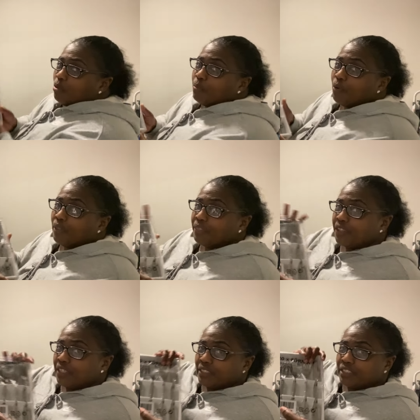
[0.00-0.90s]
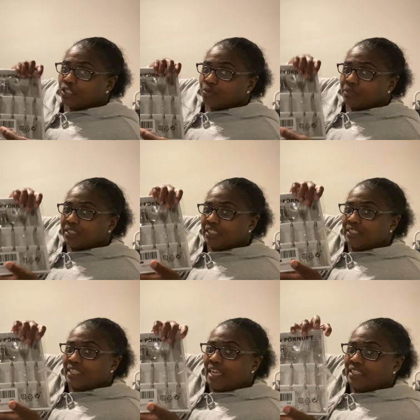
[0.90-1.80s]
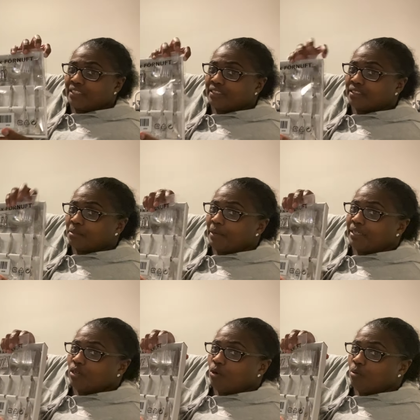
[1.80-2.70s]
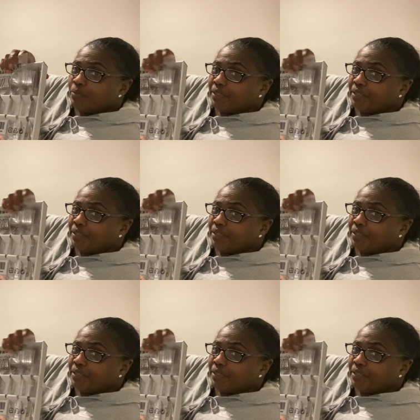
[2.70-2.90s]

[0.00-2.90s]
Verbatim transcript: bought this. This was $10. Somebody opened